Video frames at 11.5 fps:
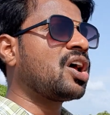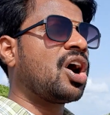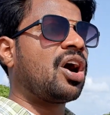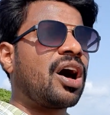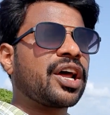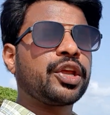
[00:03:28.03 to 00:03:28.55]

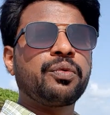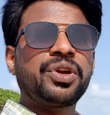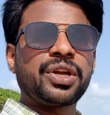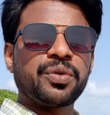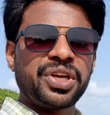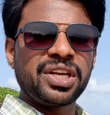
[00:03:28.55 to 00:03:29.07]
or you need
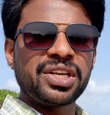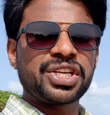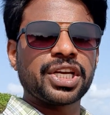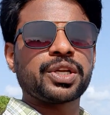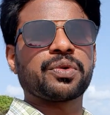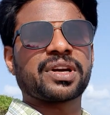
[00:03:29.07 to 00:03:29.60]
to
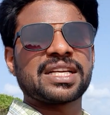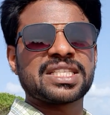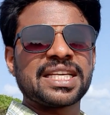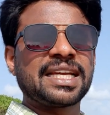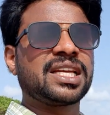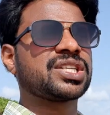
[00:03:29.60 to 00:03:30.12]
initiate your
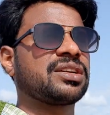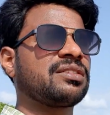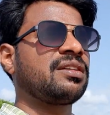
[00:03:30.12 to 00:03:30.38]
resignation